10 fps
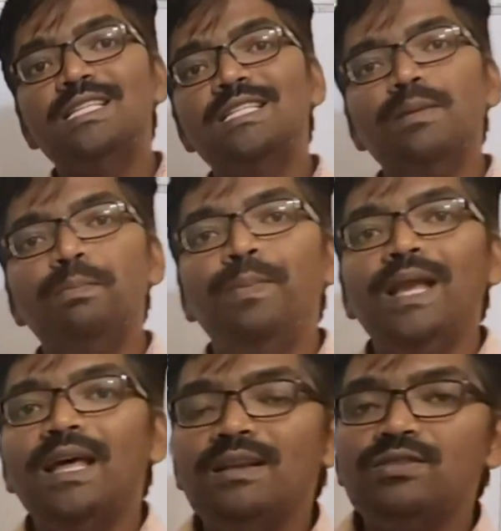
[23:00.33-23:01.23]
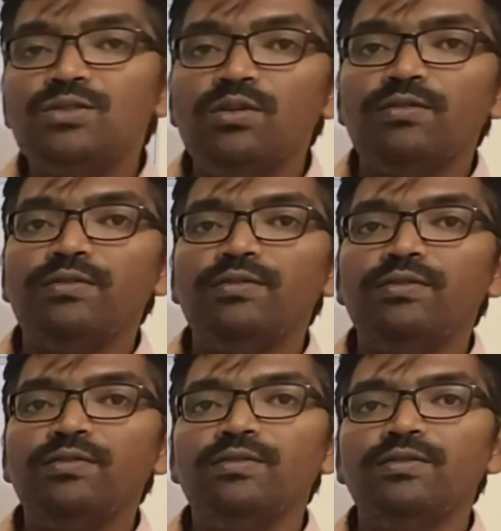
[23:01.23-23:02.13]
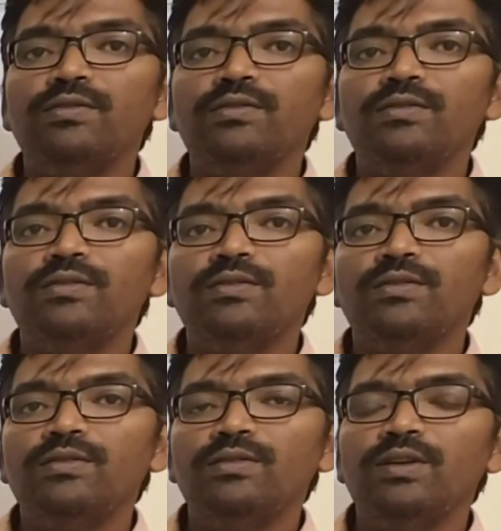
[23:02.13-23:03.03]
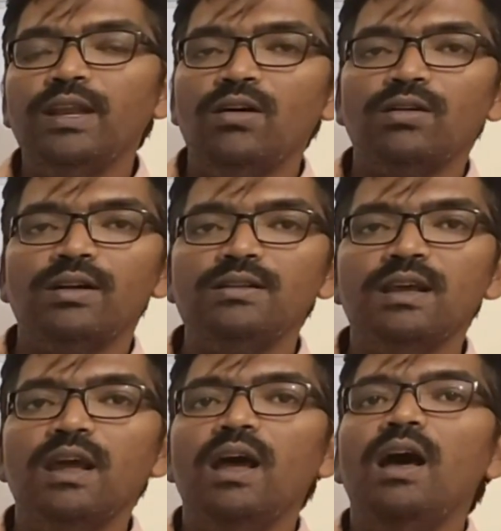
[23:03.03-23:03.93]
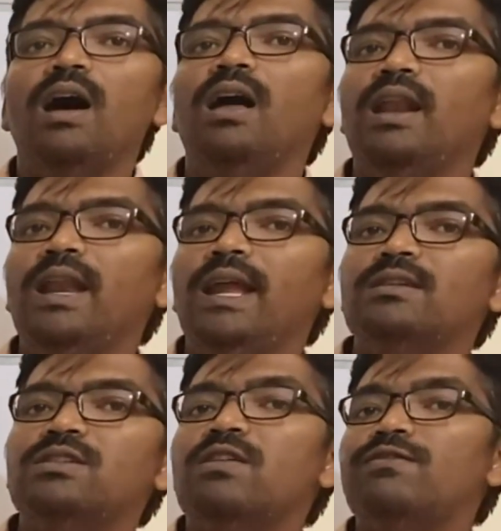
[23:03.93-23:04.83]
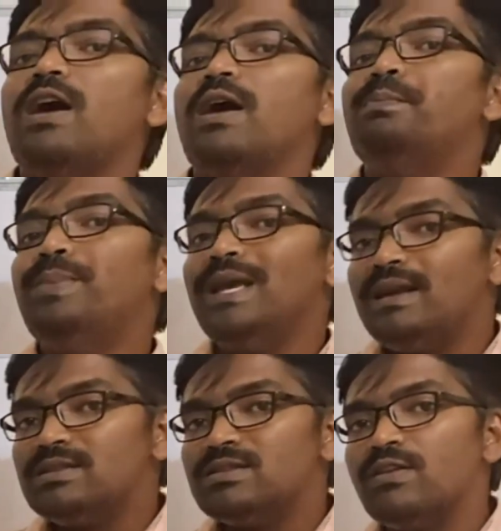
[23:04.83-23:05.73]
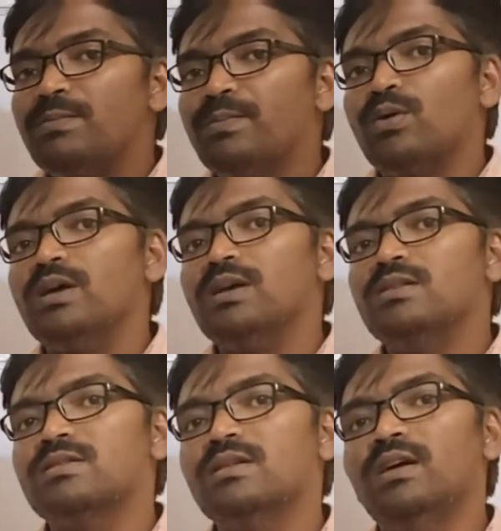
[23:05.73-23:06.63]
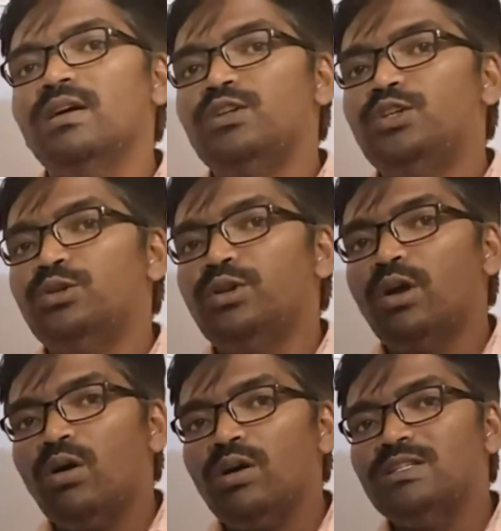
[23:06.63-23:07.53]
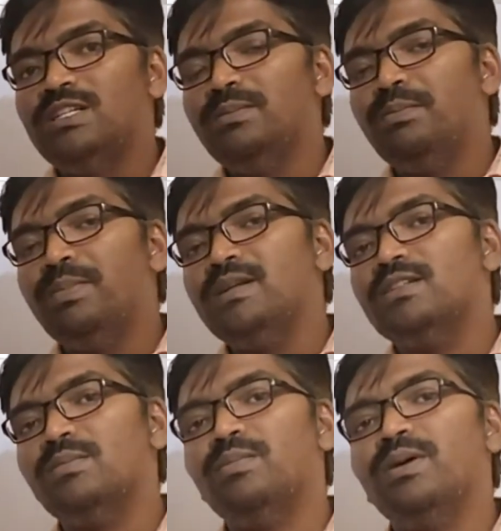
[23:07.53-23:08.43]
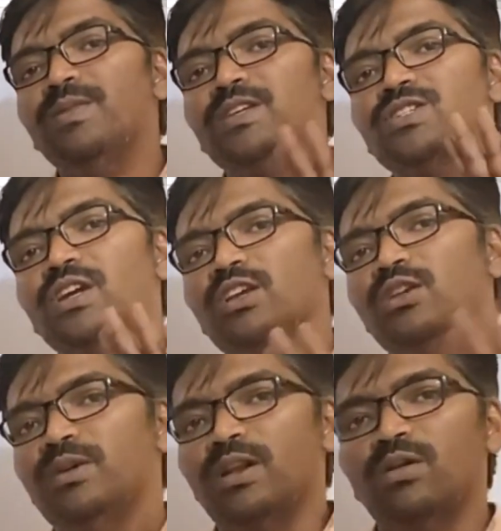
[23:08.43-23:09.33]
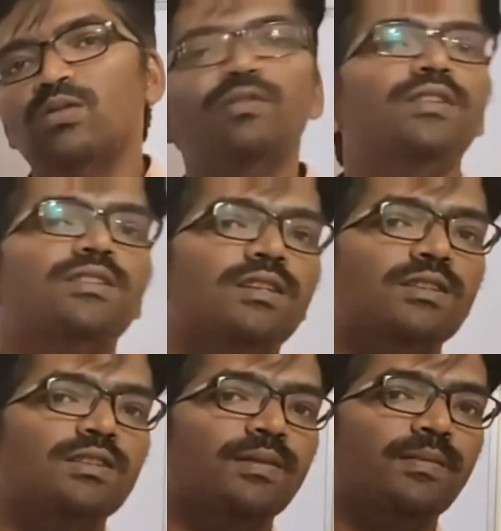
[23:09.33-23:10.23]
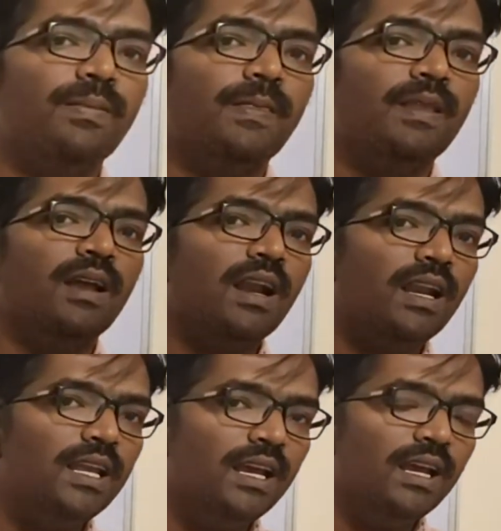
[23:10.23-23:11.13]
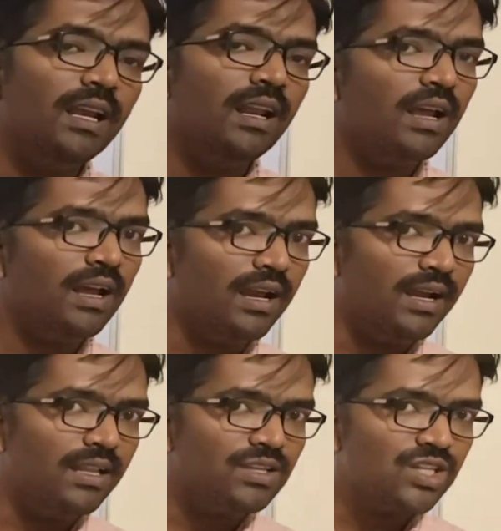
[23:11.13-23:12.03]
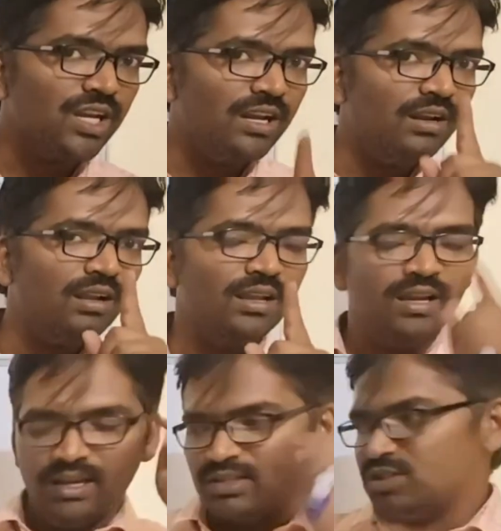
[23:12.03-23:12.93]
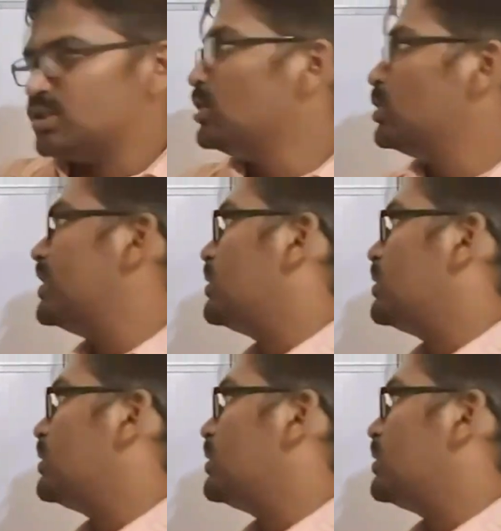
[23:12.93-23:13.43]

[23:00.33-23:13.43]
disappearance of reactants or rate of appearance of products do not depends upon the stoichiometric coefficients. Clear? Understand? Yes, note